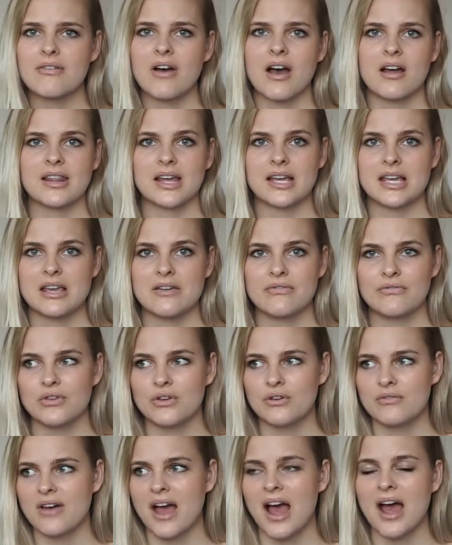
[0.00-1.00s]
Like if
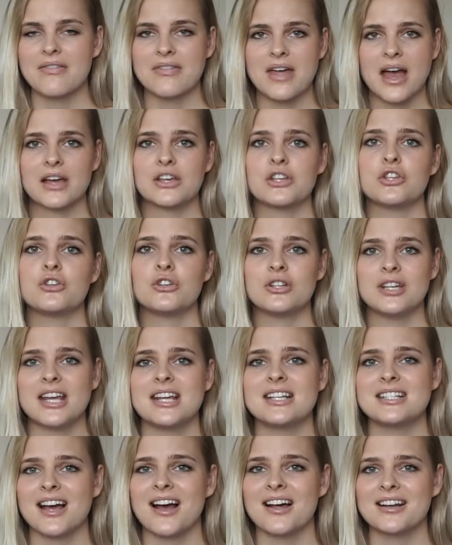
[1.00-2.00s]
you've had that, you
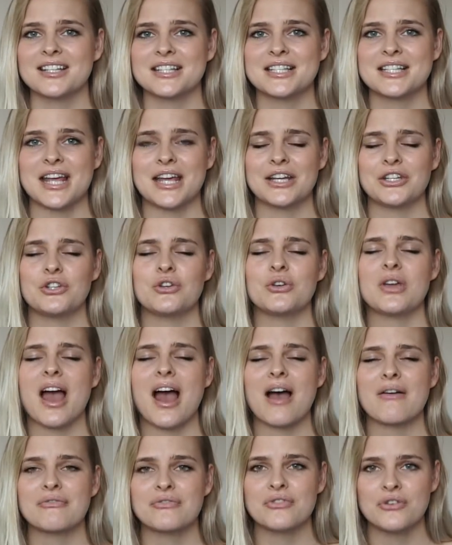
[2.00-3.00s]
need to understand you
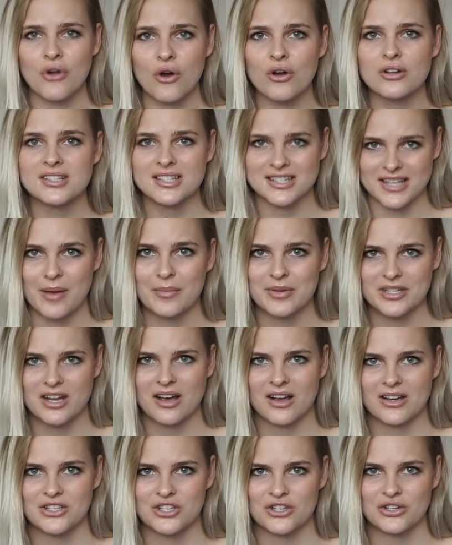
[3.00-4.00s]
have not
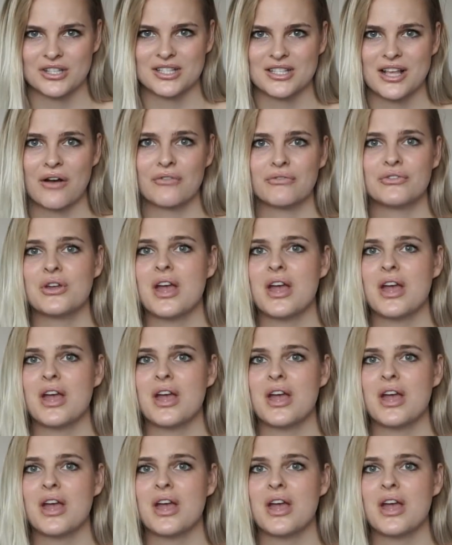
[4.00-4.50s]
sabotaged yourself.